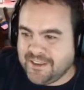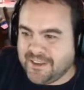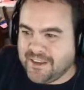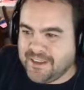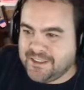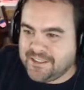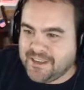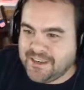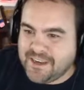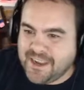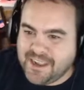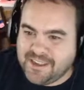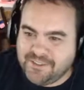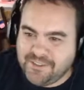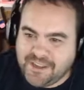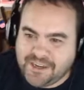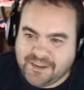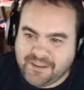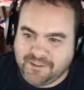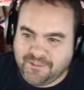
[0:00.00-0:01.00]
They had
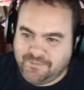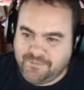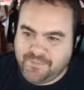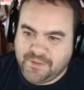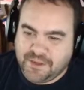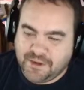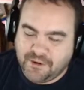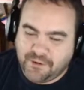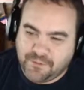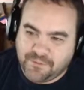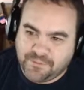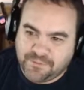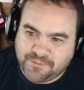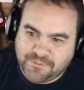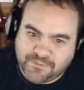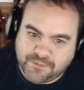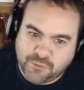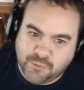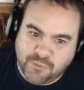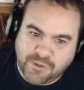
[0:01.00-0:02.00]
like a,
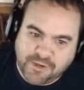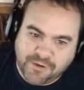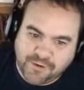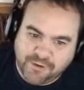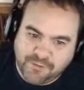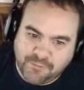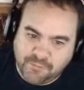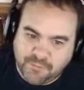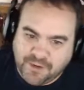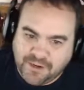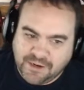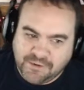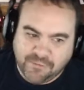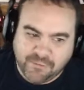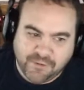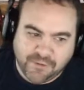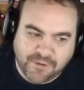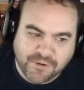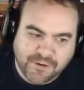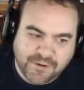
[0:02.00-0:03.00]
Twitter,
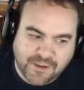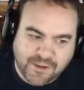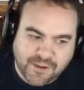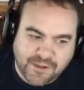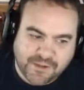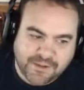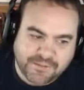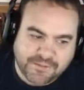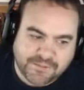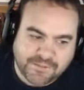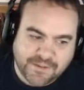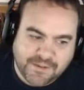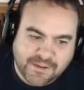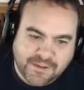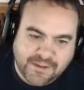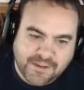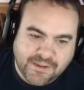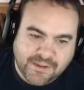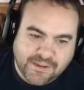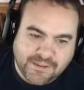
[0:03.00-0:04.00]
whatever.
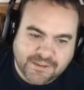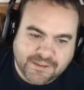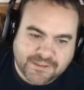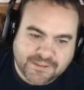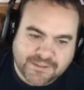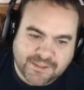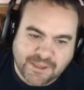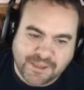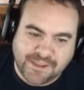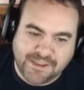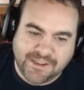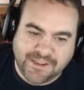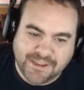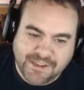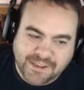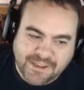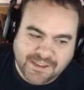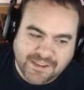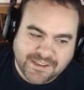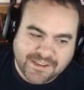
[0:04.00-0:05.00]
So,
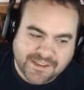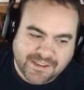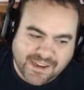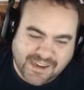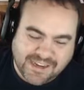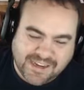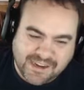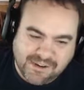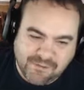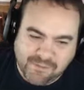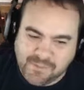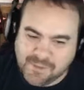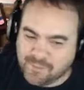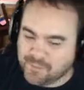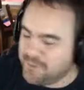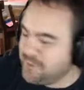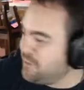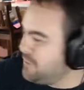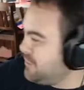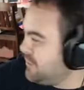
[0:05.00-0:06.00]
I can't remember
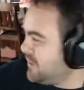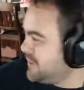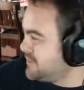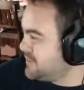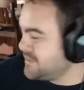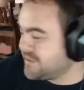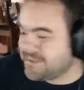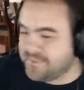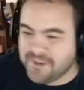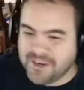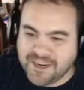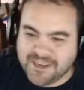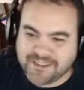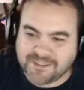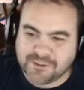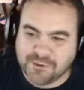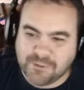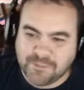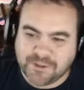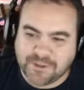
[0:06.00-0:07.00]
who it was, but somebody asked
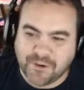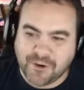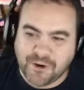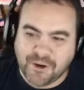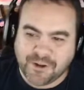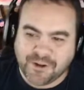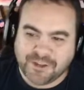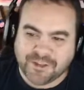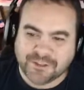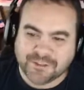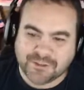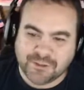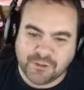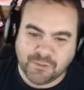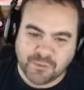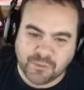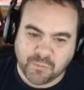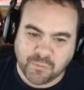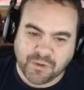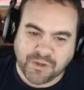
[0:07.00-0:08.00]
Coleman Hawkins who
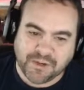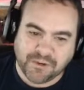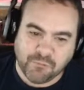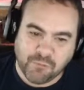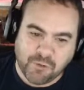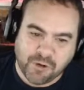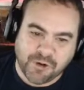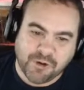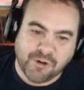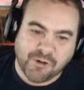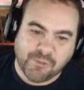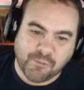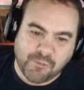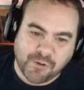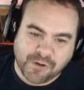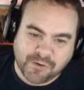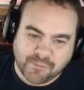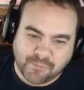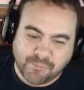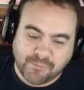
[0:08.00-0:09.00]
would win in
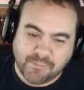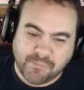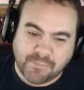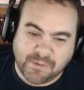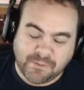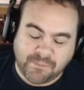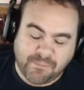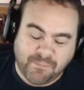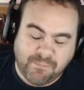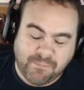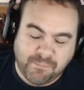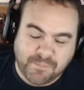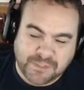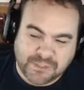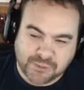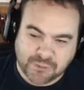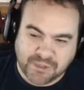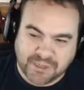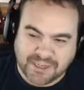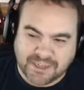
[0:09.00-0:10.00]
one-on-one
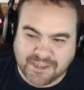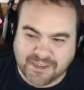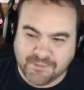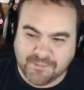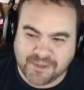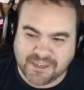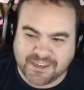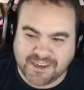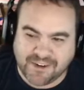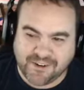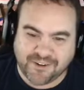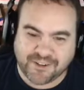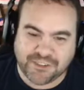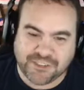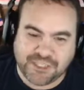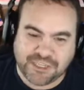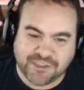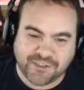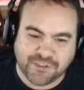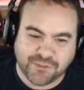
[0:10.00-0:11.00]
between him and Terence
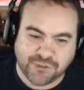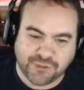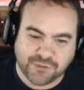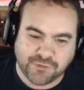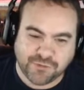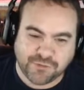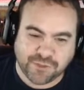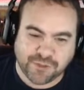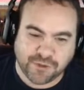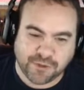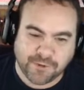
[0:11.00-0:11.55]
Shannon Jr.